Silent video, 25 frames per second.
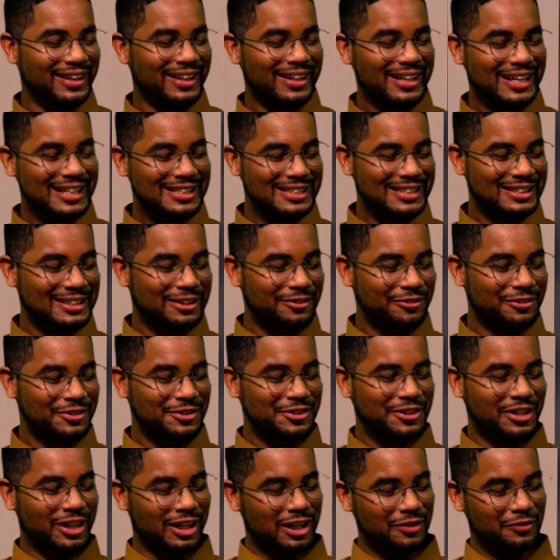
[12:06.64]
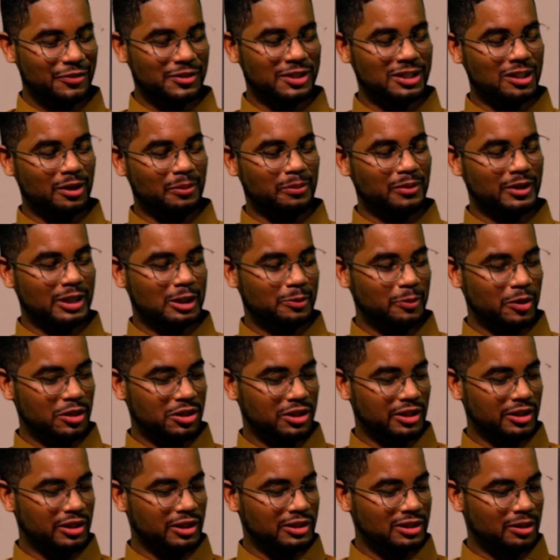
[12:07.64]
that is a different challenge for someone,
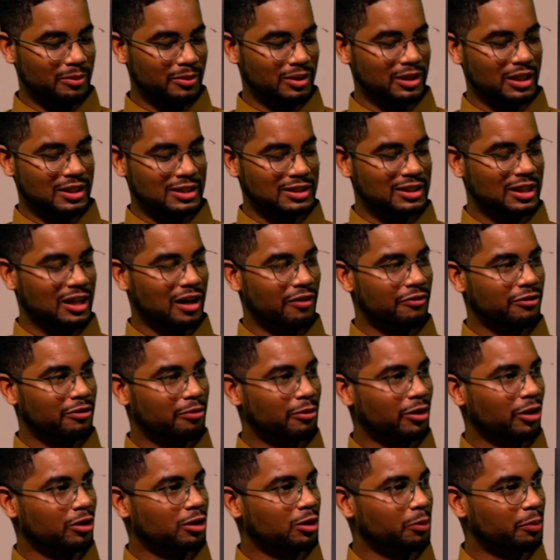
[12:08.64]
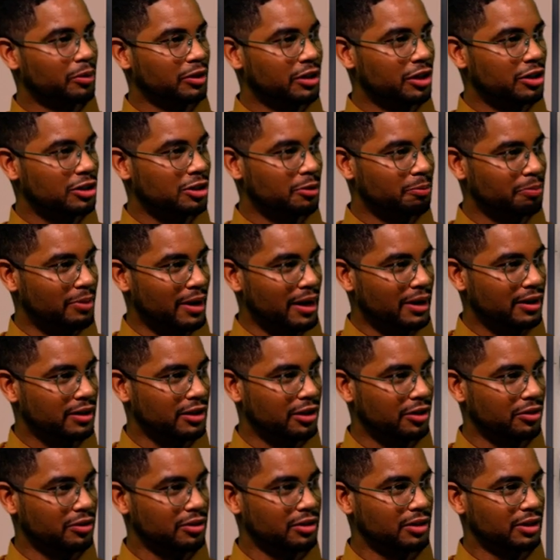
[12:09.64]
especially that someone doesn't come from an entrepreneurship
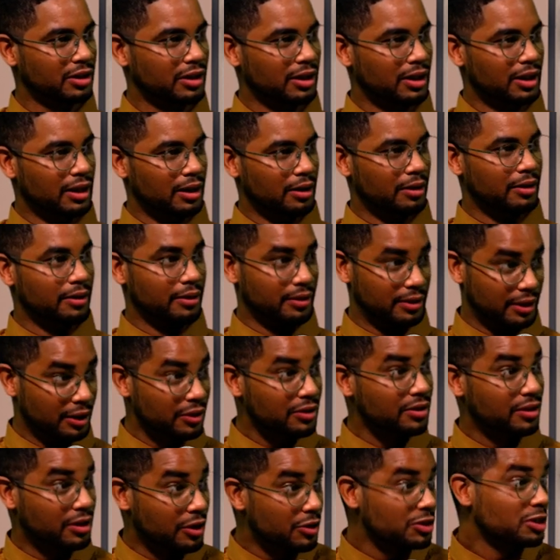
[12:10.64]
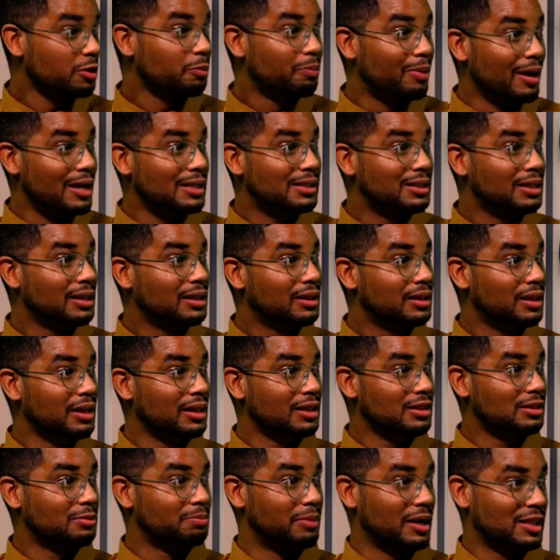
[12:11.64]
background. Those are basic
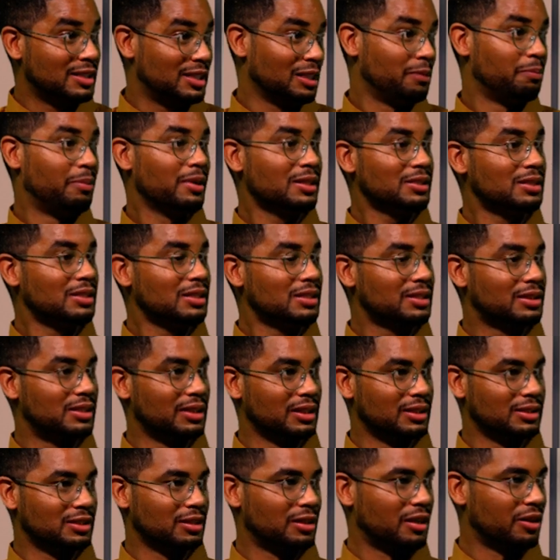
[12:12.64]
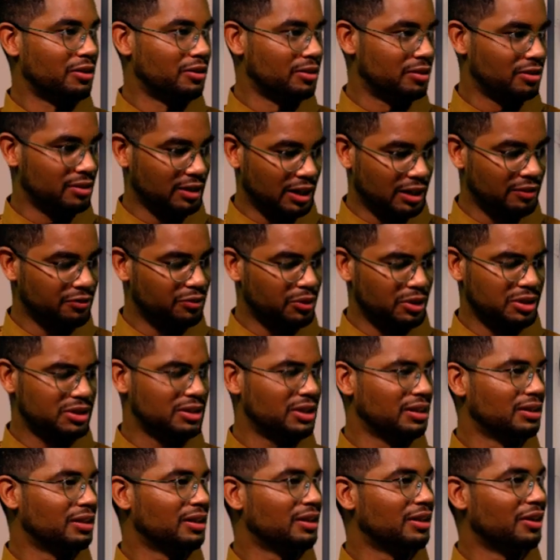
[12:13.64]
things, basic business things around
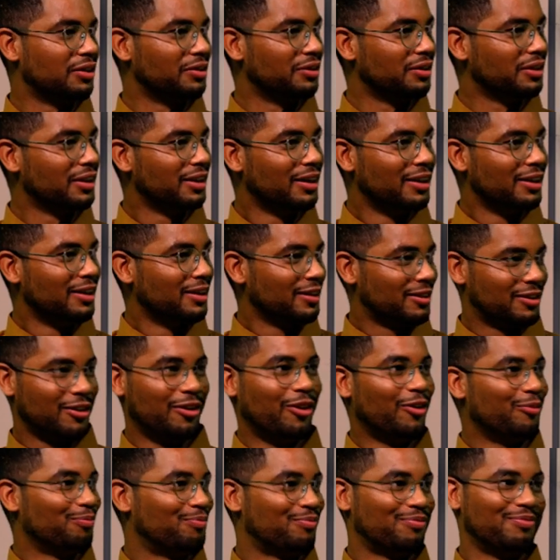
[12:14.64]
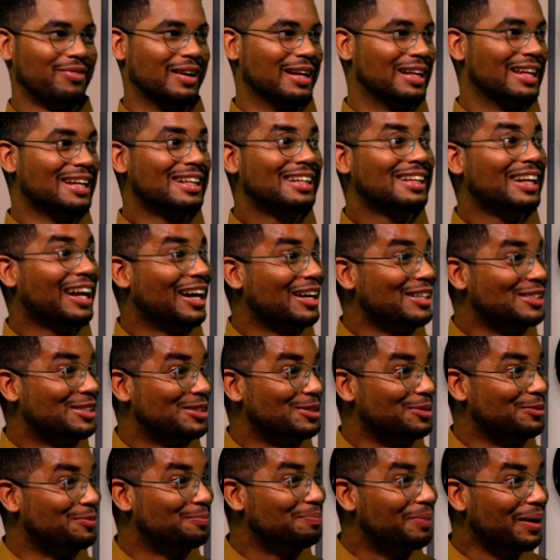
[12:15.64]
invoicing, around getting clients
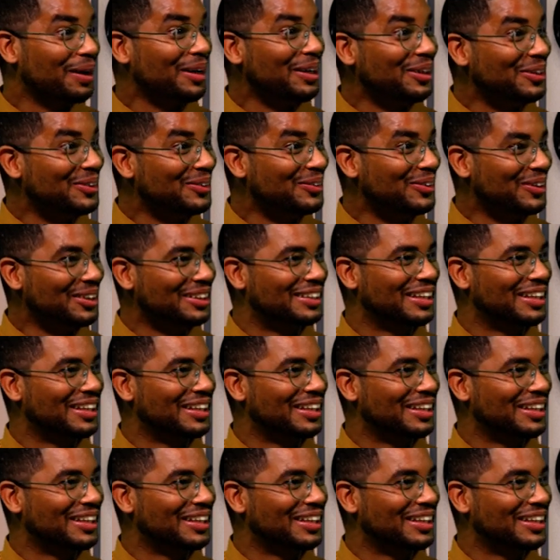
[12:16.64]
to pay you on